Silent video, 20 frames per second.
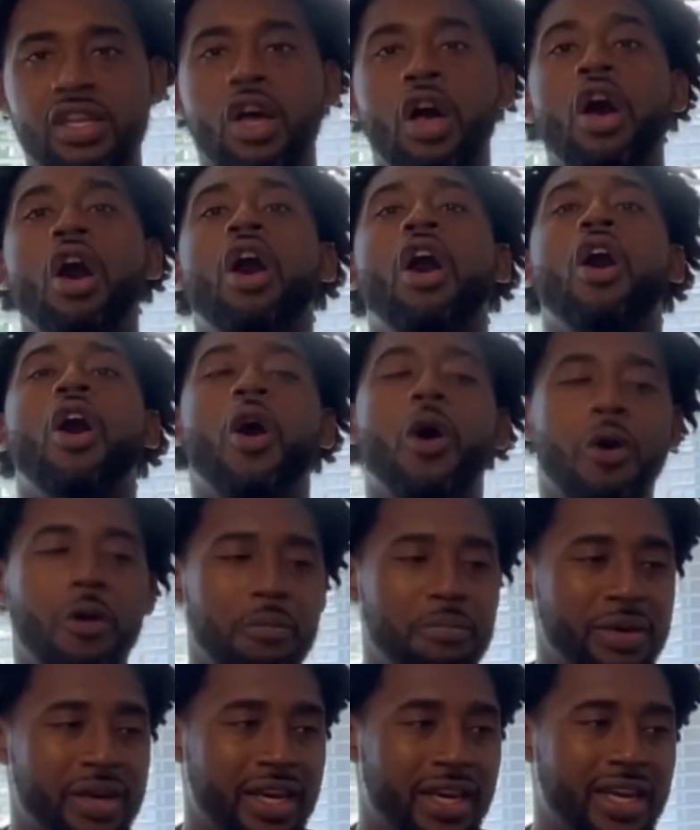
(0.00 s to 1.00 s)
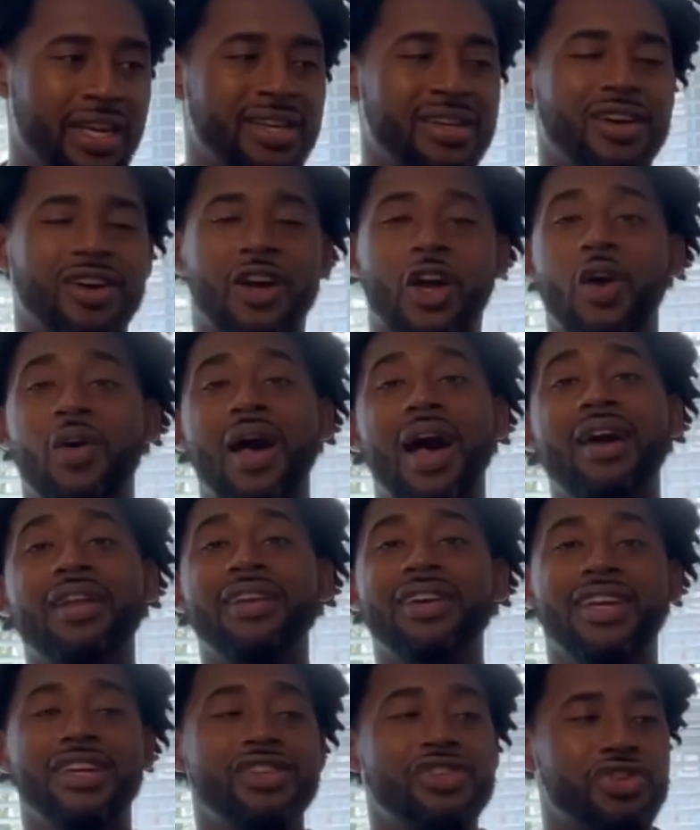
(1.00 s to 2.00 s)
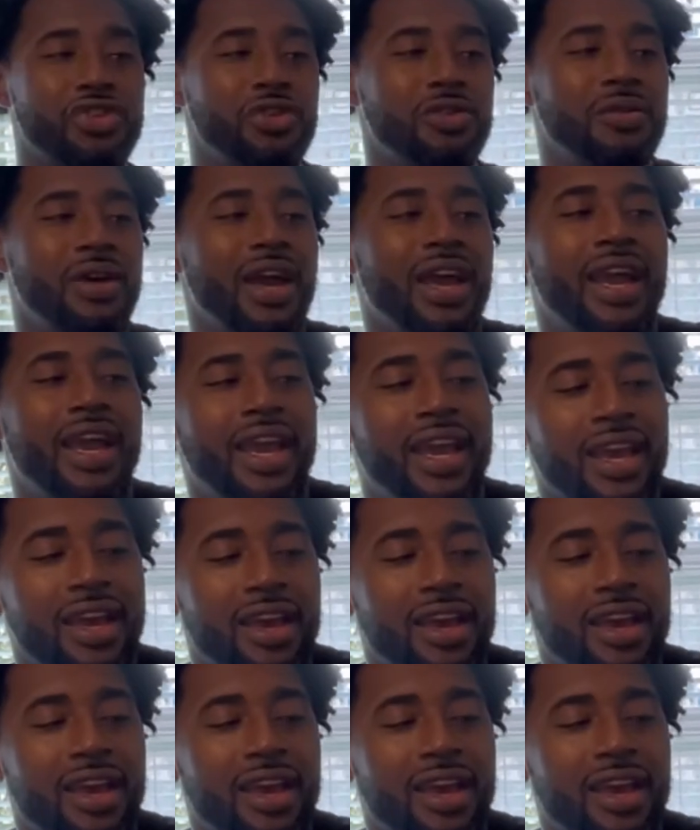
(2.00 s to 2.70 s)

Whole bean. Go out and get you a